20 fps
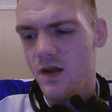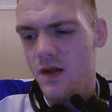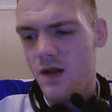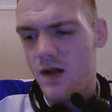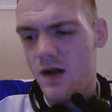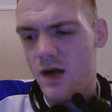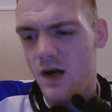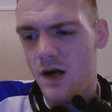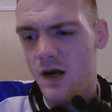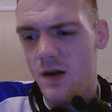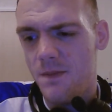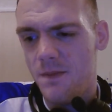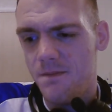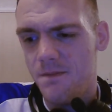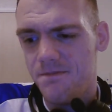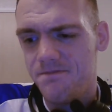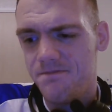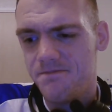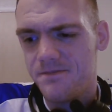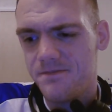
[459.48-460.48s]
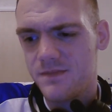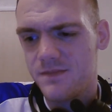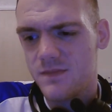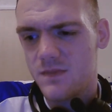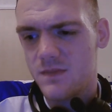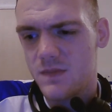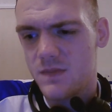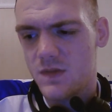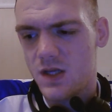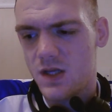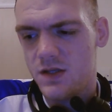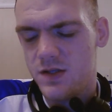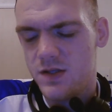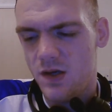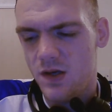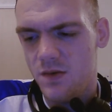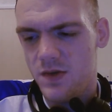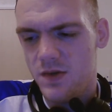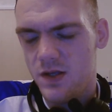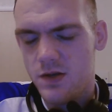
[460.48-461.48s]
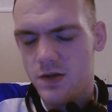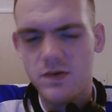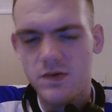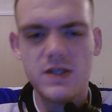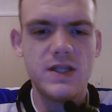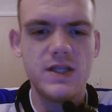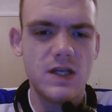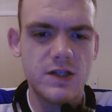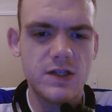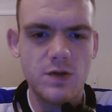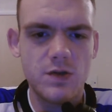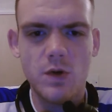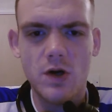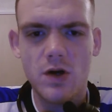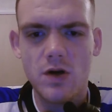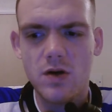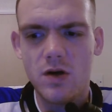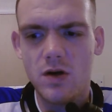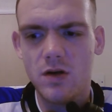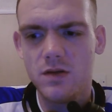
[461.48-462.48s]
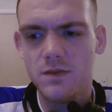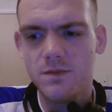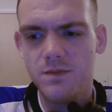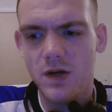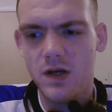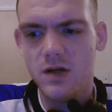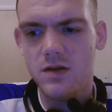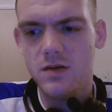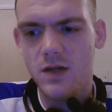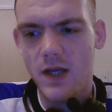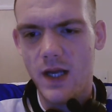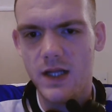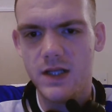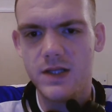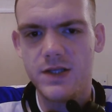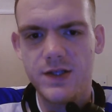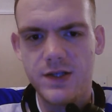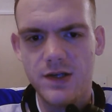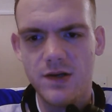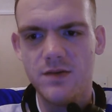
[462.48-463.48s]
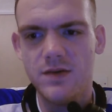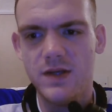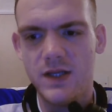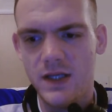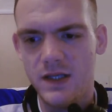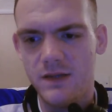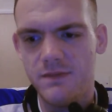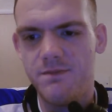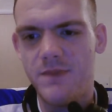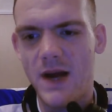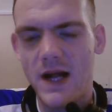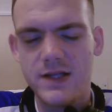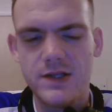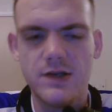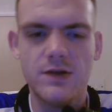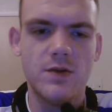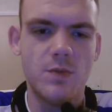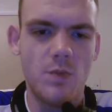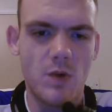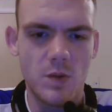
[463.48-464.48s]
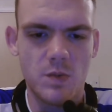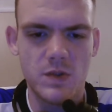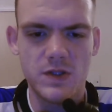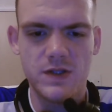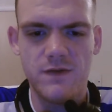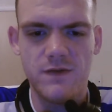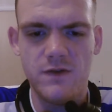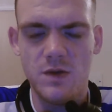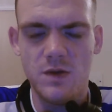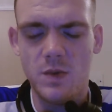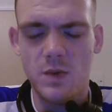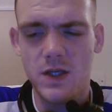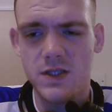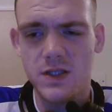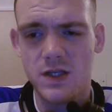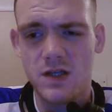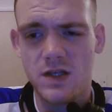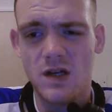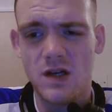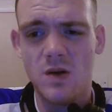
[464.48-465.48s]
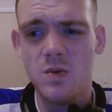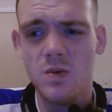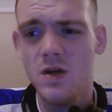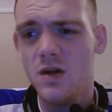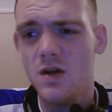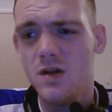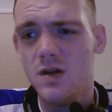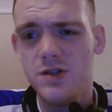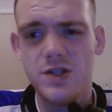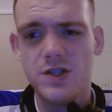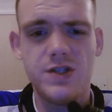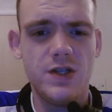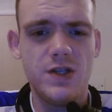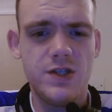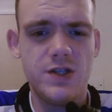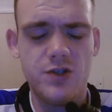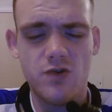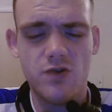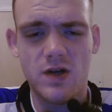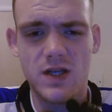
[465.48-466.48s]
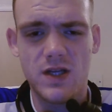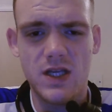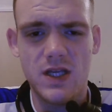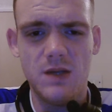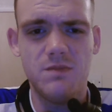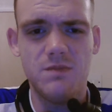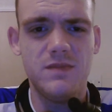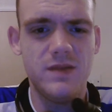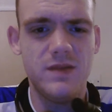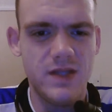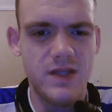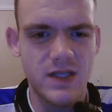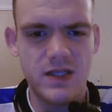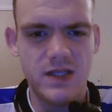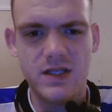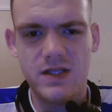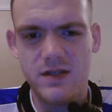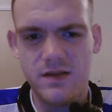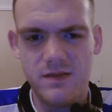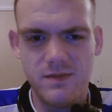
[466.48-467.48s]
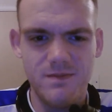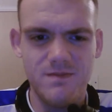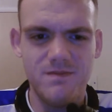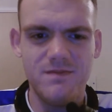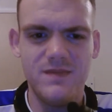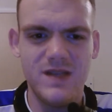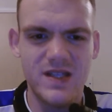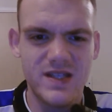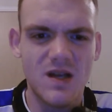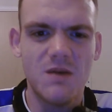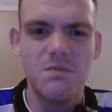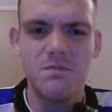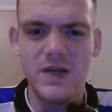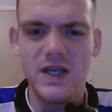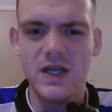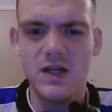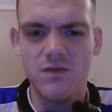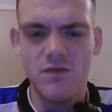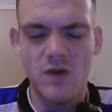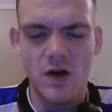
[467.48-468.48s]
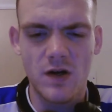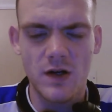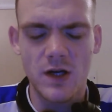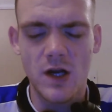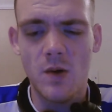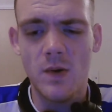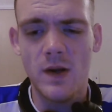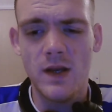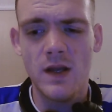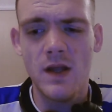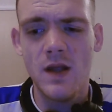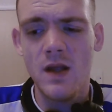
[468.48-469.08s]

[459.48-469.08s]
So there is things to work on, but it's certainly better than what it was a few weeks ago. Just need to try and keep this unbeaten run going.